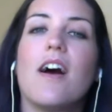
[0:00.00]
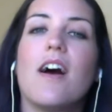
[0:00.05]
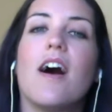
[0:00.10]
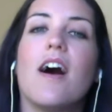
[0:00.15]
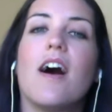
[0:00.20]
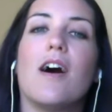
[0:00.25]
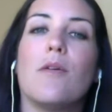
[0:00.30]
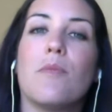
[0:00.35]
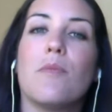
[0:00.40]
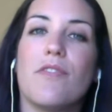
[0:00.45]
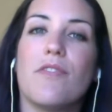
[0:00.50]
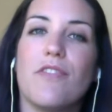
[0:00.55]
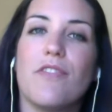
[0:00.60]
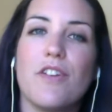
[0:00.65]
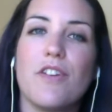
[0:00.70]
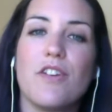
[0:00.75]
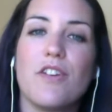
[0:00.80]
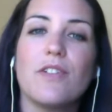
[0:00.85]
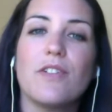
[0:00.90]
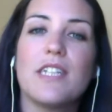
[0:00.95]
If
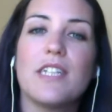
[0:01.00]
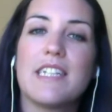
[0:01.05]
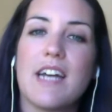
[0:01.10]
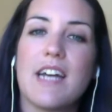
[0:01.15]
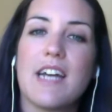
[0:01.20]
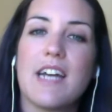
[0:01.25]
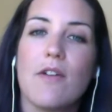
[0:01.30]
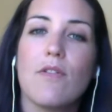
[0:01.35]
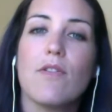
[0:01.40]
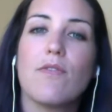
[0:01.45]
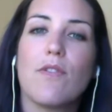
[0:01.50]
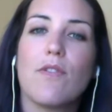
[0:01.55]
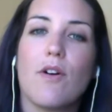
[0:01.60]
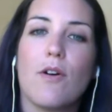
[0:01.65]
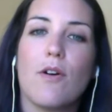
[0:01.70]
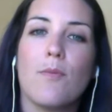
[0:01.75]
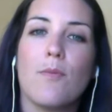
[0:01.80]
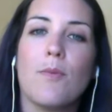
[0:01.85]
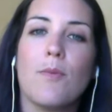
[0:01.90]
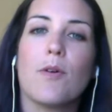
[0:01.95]
you use
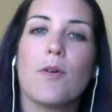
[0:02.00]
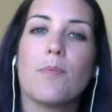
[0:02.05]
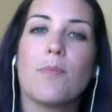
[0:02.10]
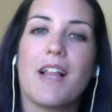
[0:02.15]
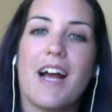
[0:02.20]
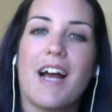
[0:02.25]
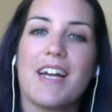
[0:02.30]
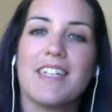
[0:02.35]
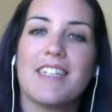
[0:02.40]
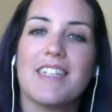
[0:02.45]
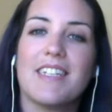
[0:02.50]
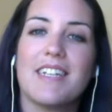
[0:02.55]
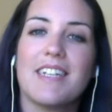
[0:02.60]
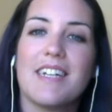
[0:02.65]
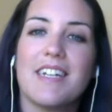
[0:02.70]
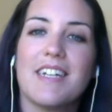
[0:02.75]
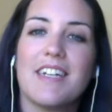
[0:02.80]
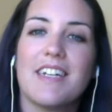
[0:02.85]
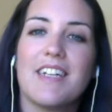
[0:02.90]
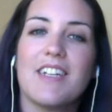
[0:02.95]
styrofoam or
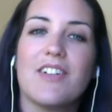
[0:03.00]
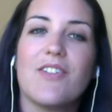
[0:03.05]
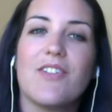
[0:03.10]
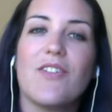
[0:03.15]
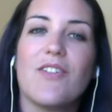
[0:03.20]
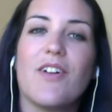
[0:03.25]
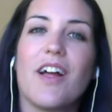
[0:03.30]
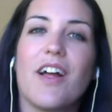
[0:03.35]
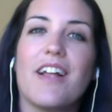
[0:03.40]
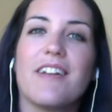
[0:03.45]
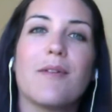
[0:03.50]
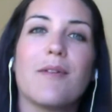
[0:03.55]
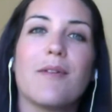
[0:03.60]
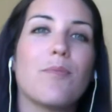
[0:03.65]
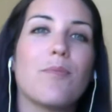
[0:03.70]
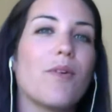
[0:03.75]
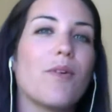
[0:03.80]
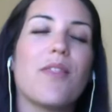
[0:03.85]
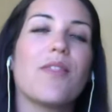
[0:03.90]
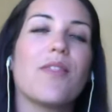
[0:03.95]
plastic, you'll end
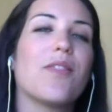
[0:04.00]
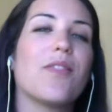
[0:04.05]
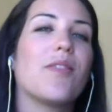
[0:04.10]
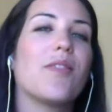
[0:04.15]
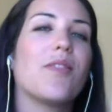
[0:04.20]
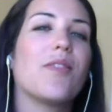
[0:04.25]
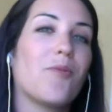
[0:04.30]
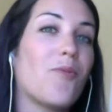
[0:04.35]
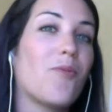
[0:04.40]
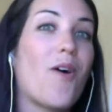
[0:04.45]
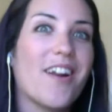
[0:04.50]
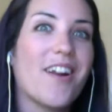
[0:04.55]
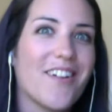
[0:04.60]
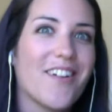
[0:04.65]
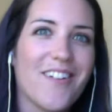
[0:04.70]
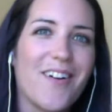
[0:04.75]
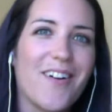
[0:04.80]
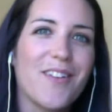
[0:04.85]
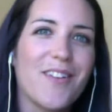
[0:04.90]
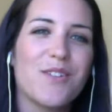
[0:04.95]
up with
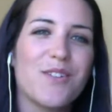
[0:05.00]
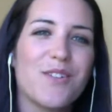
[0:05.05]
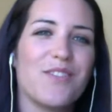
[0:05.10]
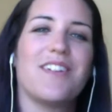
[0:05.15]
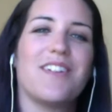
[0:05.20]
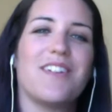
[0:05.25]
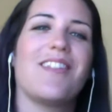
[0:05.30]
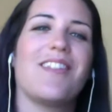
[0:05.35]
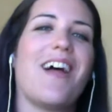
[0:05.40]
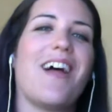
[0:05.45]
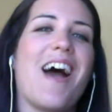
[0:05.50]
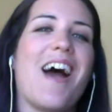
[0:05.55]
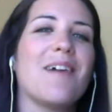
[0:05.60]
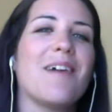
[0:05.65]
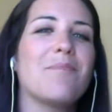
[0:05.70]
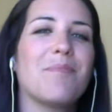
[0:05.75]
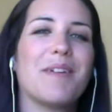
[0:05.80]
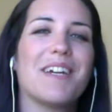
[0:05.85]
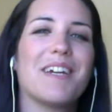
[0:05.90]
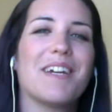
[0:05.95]
water all over your
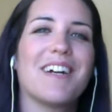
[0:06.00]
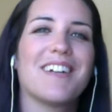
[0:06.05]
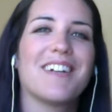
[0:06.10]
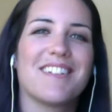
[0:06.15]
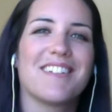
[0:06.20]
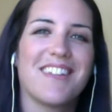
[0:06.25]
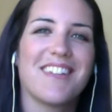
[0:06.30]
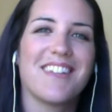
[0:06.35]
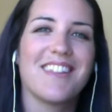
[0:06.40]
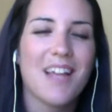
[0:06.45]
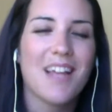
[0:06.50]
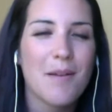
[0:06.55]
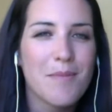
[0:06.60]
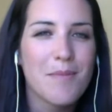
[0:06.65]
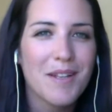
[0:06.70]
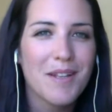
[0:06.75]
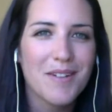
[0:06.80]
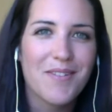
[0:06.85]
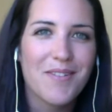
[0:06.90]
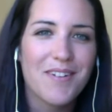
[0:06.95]
lap because the
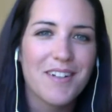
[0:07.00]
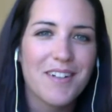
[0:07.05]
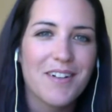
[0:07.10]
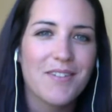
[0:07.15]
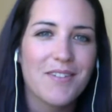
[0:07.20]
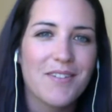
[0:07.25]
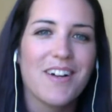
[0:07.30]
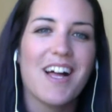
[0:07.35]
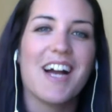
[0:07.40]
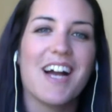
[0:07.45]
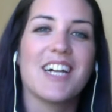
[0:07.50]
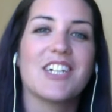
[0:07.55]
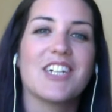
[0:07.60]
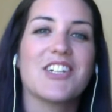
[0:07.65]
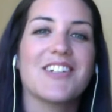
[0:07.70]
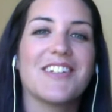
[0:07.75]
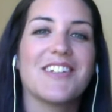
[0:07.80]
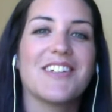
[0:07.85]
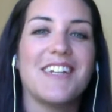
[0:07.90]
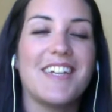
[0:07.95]
lemon oil will
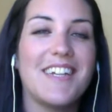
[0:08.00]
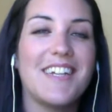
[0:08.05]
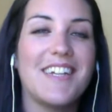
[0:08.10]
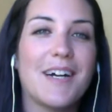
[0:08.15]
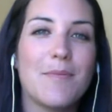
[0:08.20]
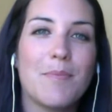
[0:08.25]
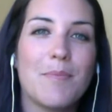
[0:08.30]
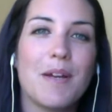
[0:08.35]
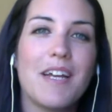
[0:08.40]
actually eat up